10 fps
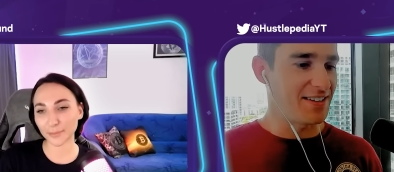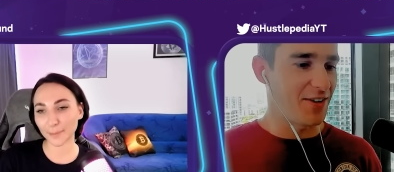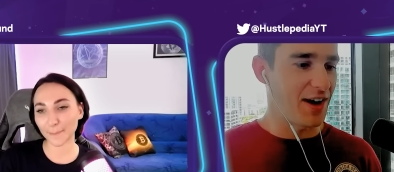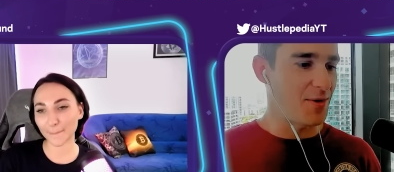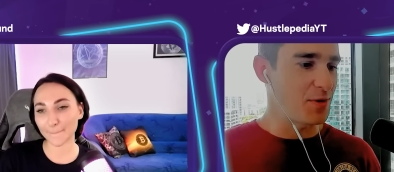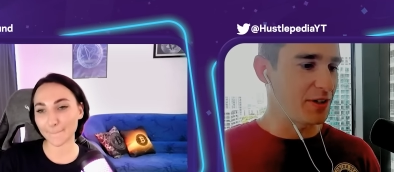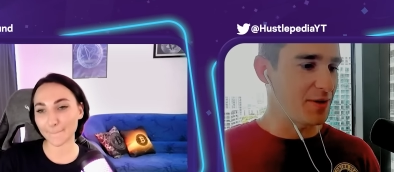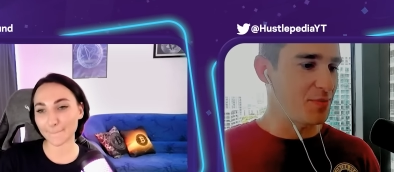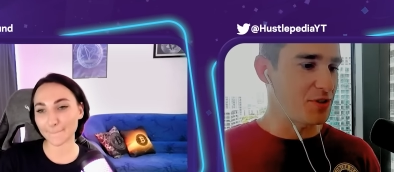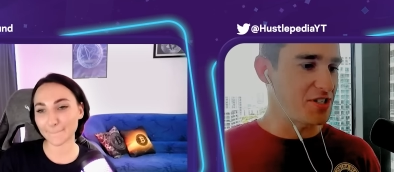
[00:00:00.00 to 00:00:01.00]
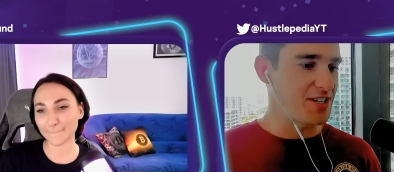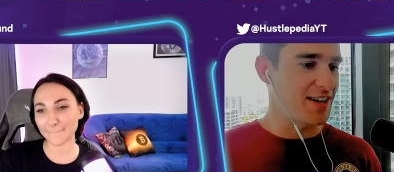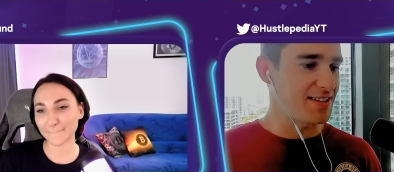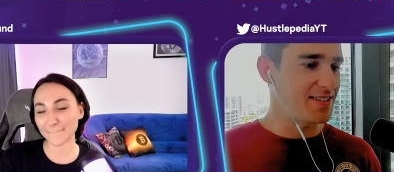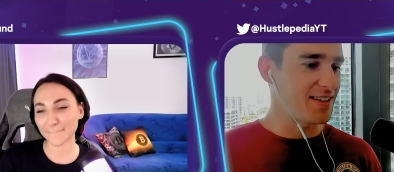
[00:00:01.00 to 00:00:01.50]
Speaker 1: you know I really
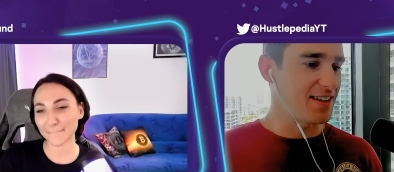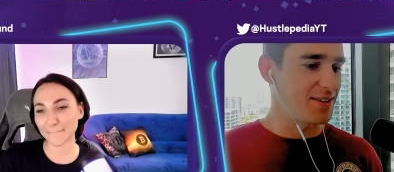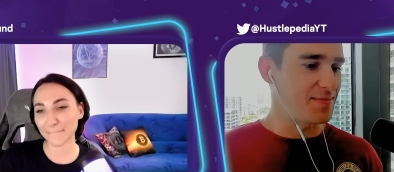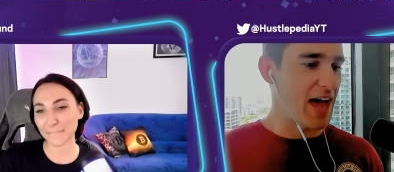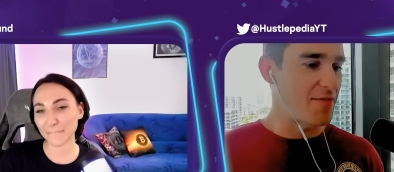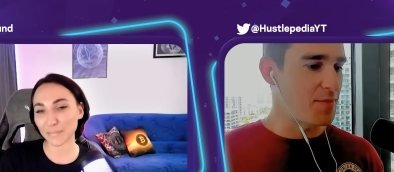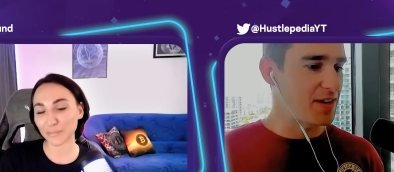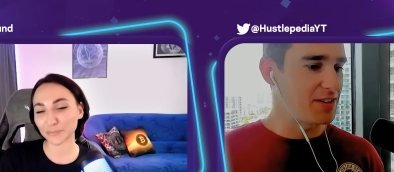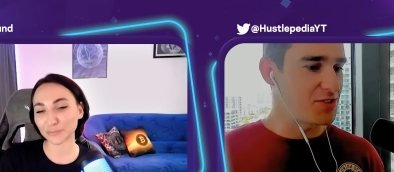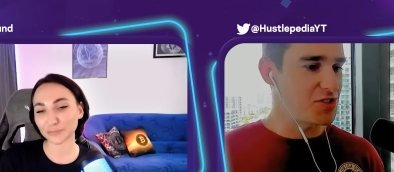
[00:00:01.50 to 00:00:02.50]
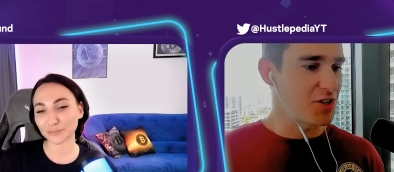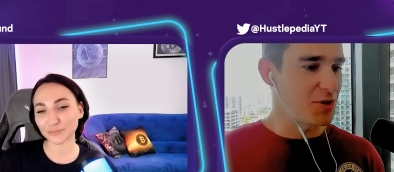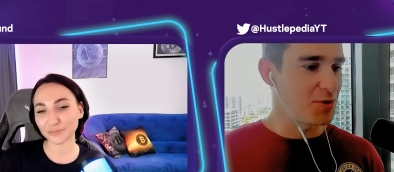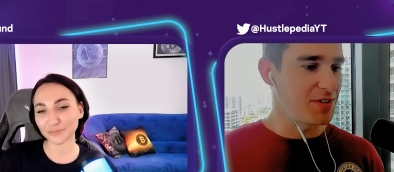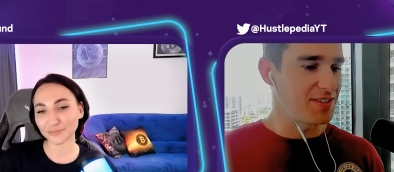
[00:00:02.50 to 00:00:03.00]
appreciate um, having me on the
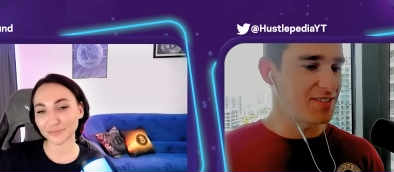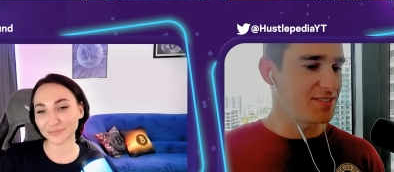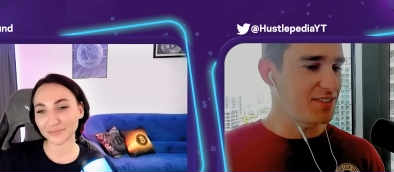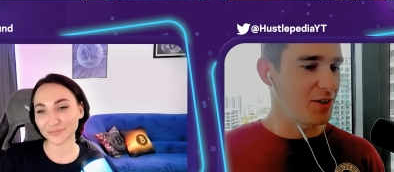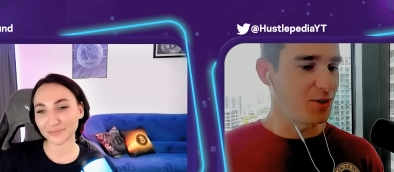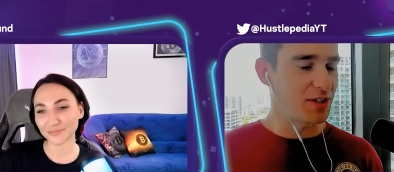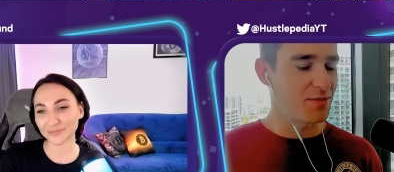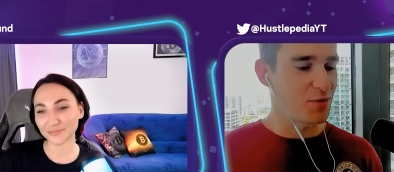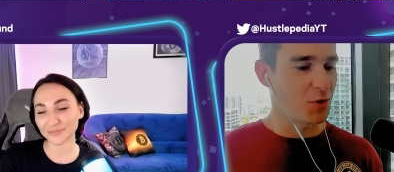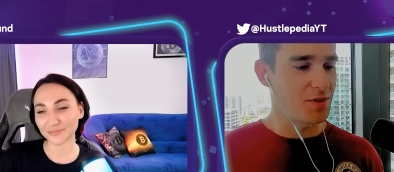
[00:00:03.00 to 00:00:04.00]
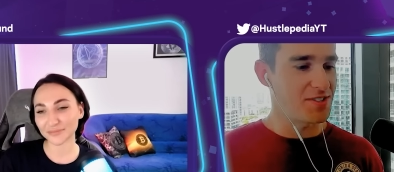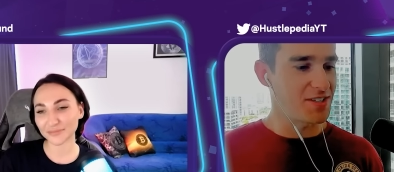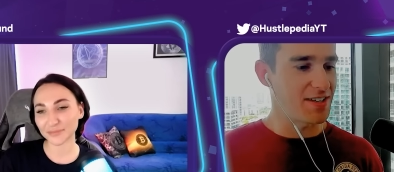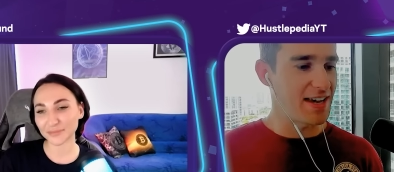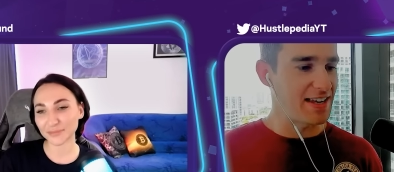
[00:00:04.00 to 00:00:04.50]
show, and you know looking forward
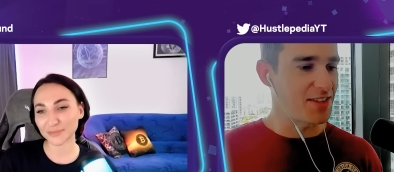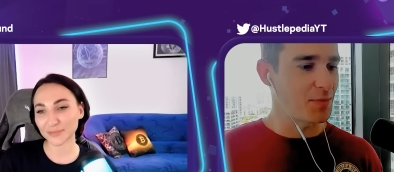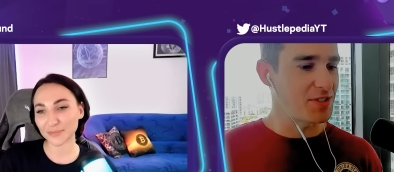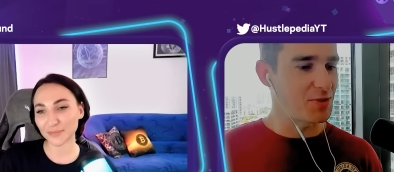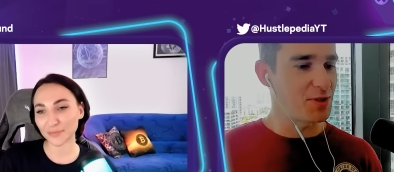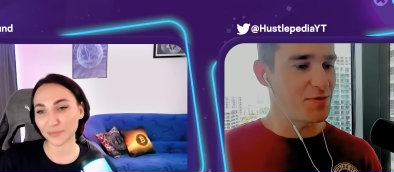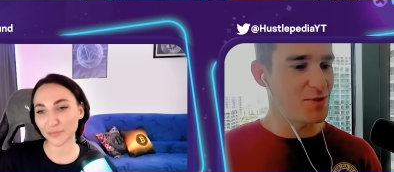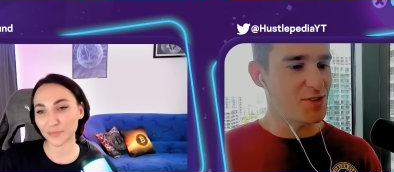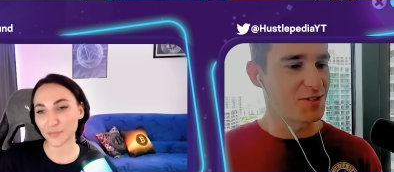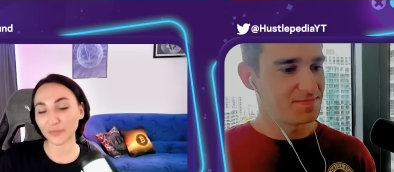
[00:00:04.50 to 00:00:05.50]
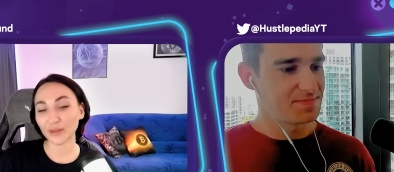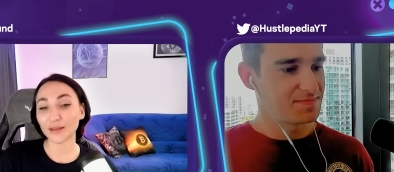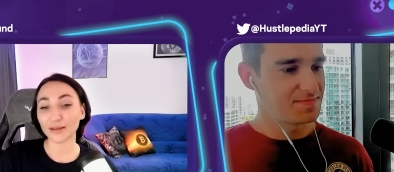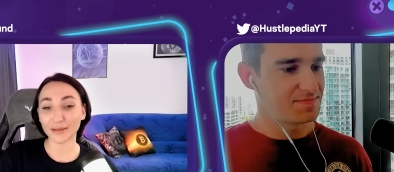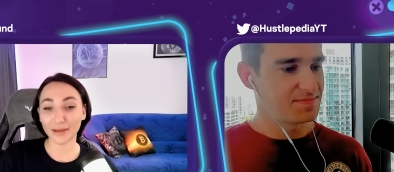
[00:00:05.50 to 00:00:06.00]
to anything we do in the future.
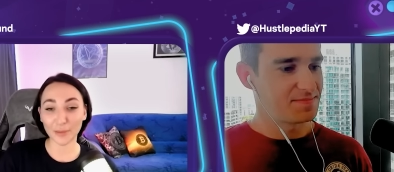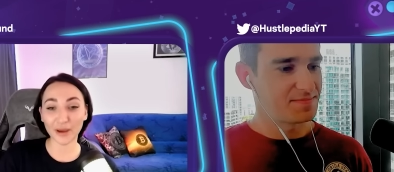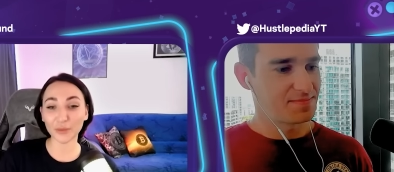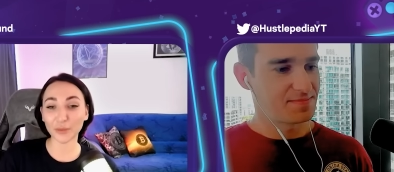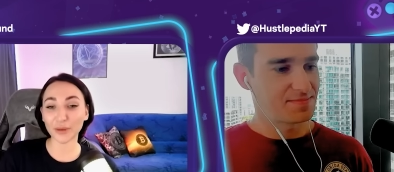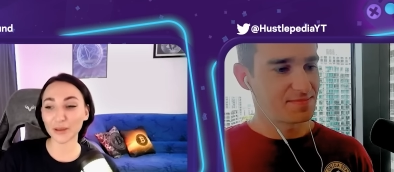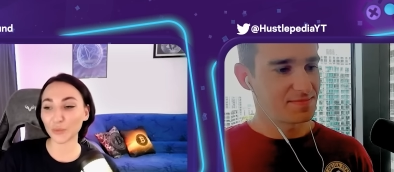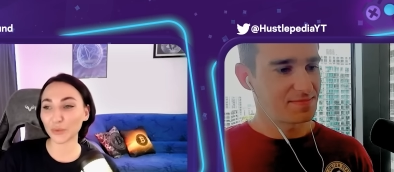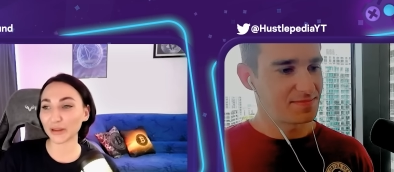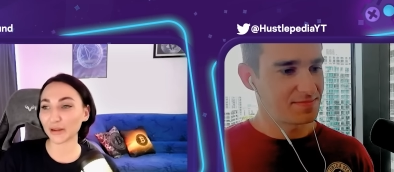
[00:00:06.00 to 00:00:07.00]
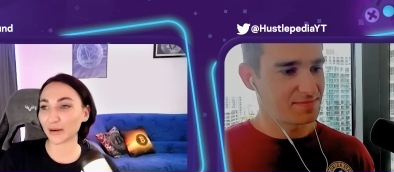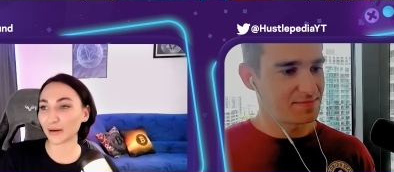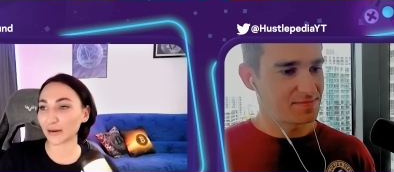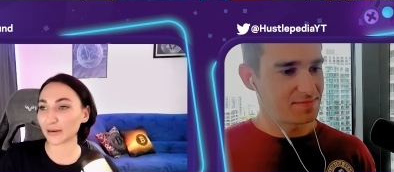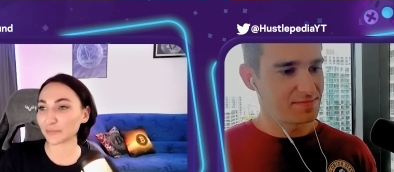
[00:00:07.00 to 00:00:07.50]
Speaker 2: Yeah. By the way, we
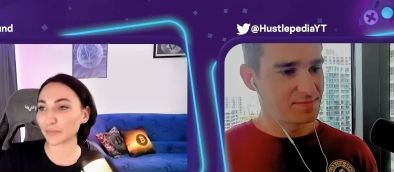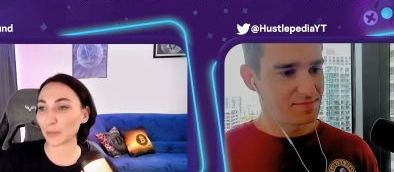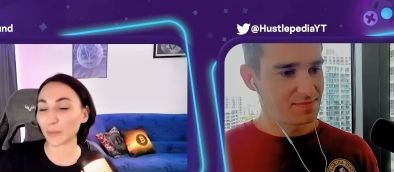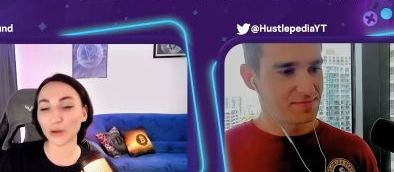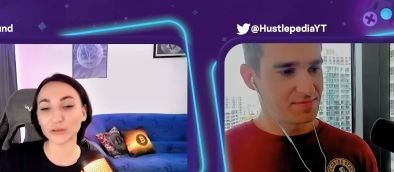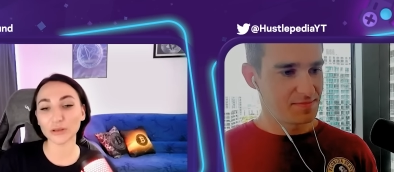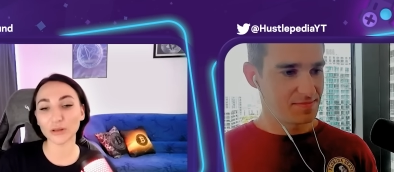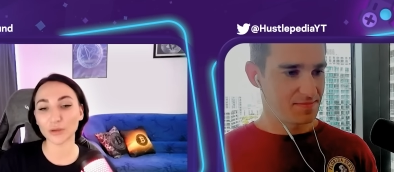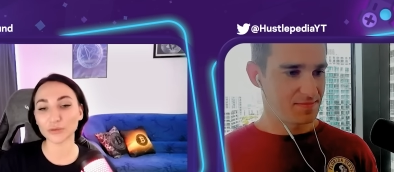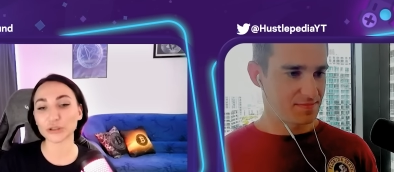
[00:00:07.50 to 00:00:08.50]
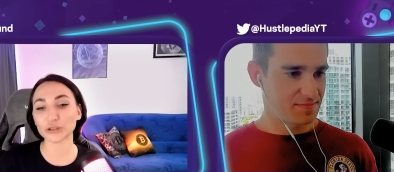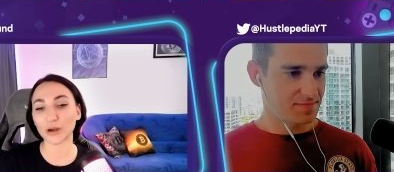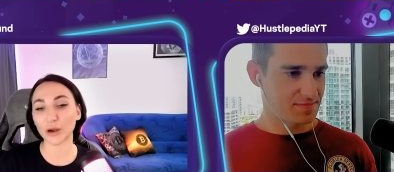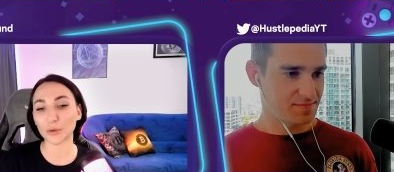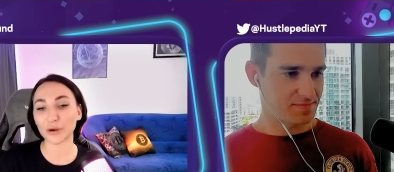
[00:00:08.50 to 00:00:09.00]
are about to launch
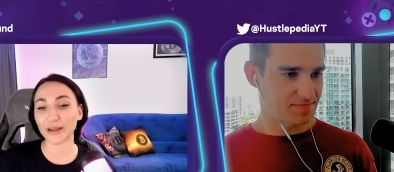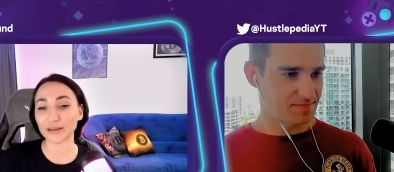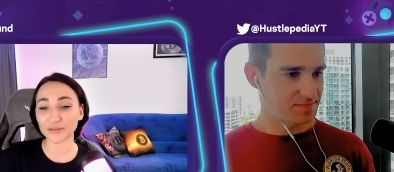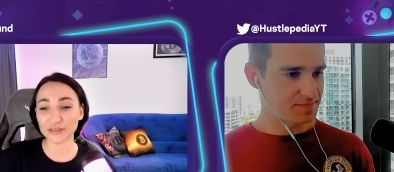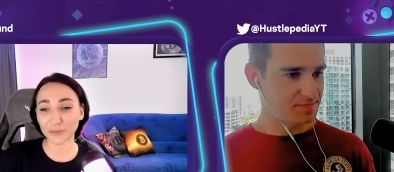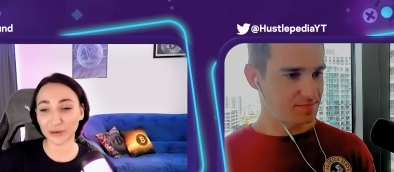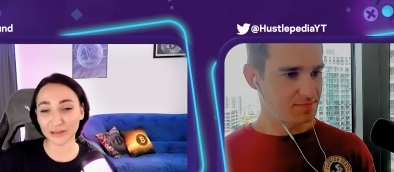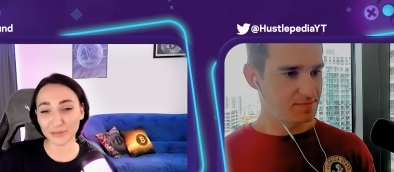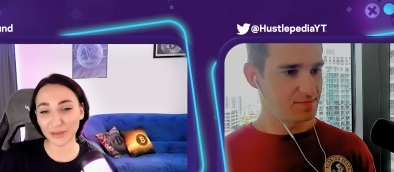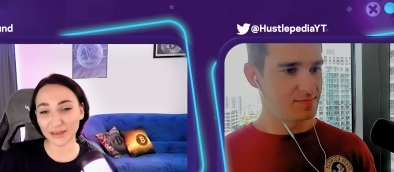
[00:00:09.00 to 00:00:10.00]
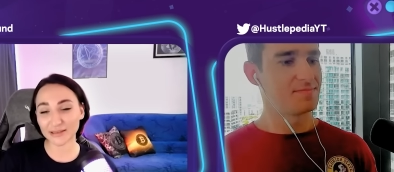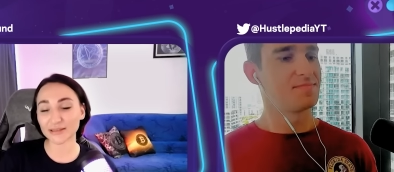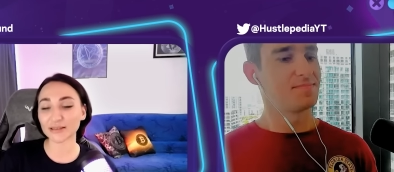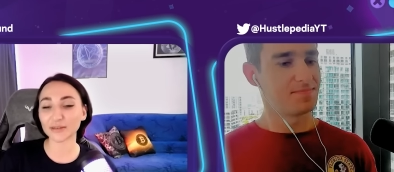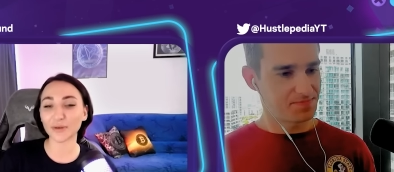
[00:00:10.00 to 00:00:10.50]
our NFT marketplace at
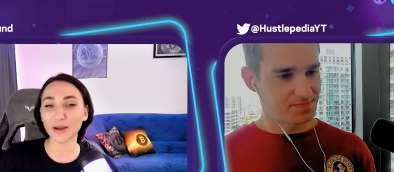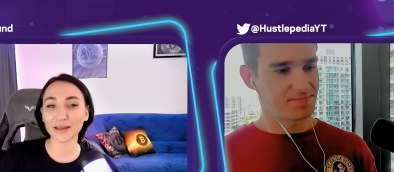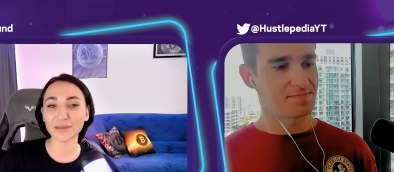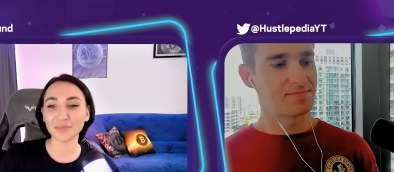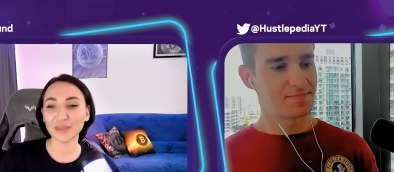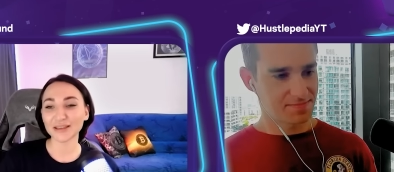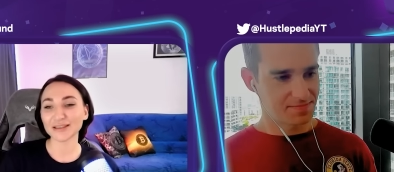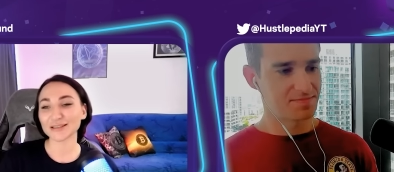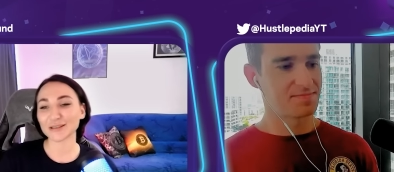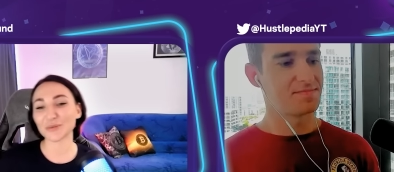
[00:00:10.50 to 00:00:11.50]
Seedify, so